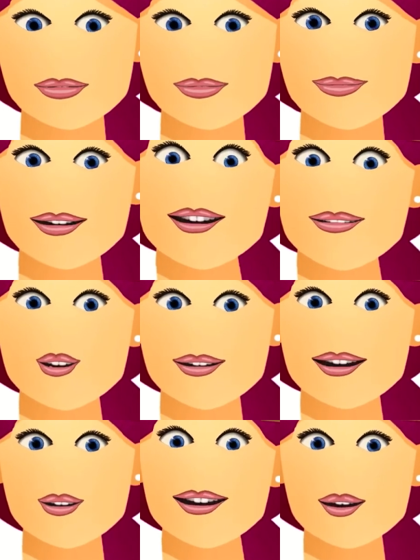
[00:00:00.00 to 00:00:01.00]
Vav is
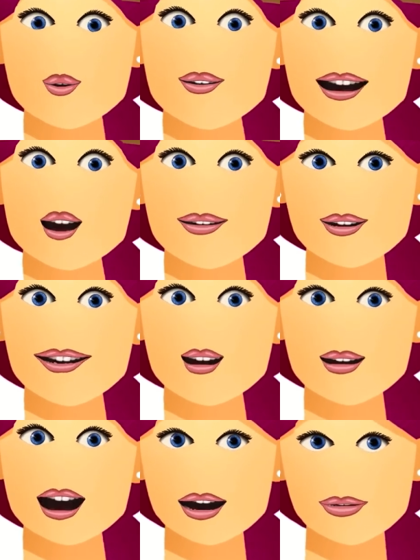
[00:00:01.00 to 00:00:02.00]
the Hebrew word for
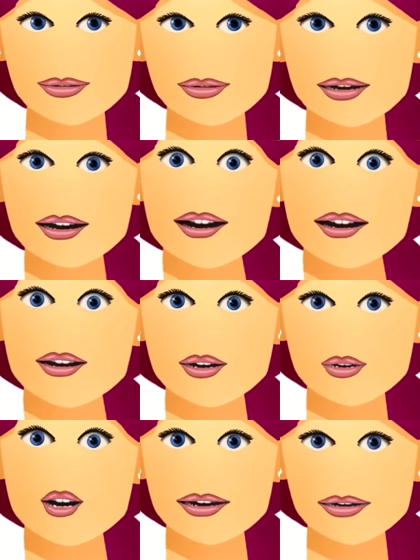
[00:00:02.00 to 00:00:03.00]
hook, and in
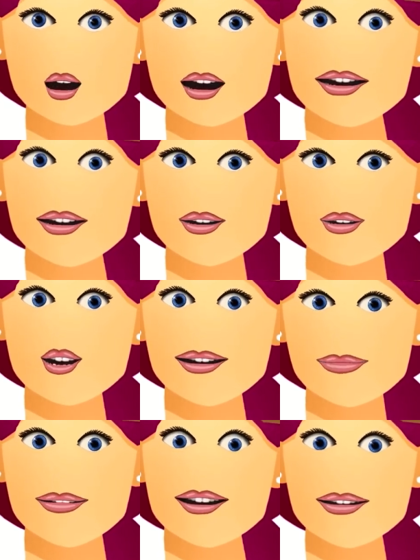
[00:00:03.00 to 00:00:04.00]
fact the letter
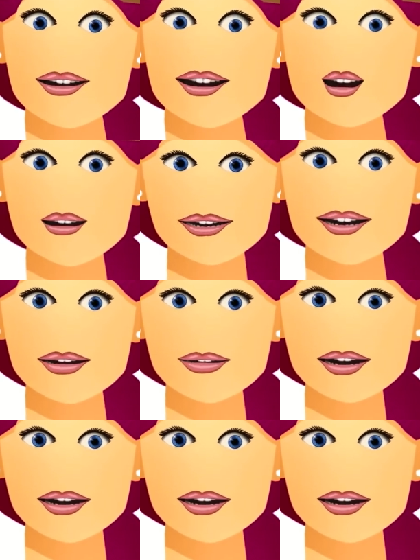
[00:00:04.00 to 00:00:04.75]
Vav really looks like a